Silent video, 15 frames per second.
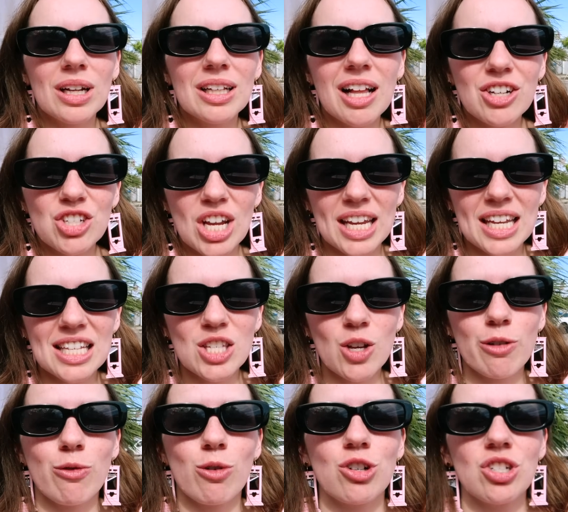1 o'clock check-in, so
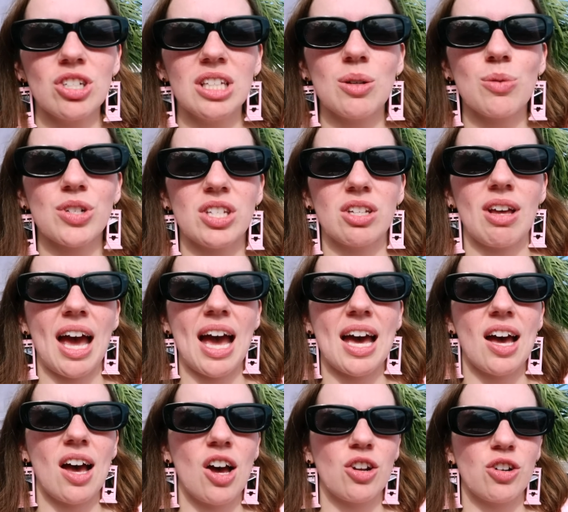unfortunately we're still
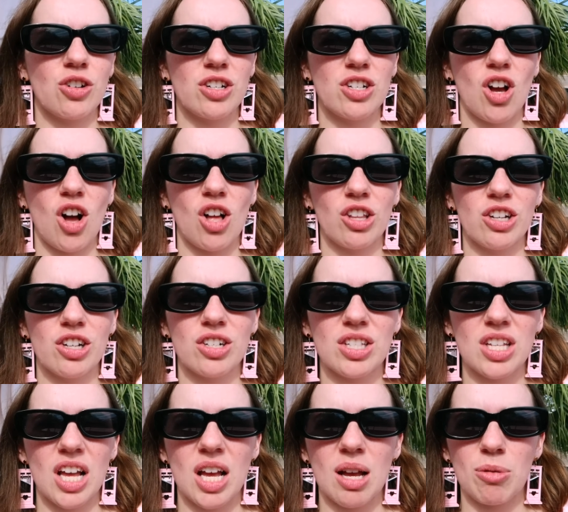at $100 or
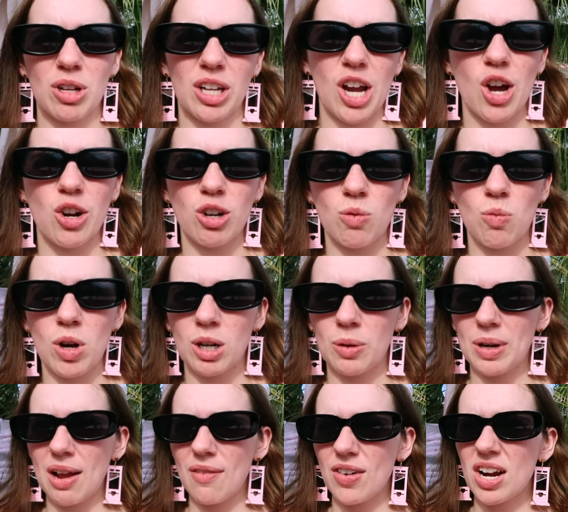like 101 or
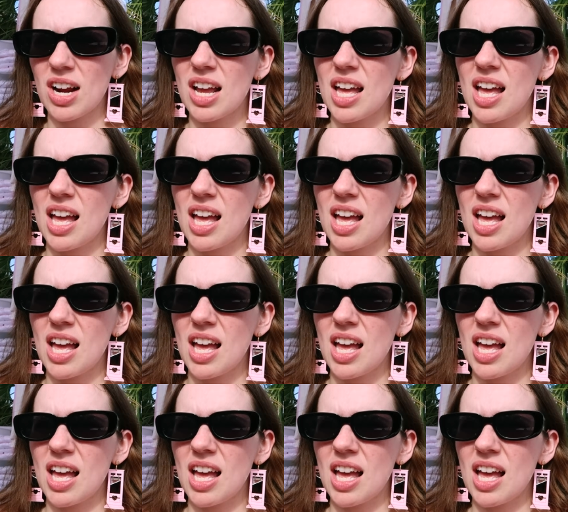whatever.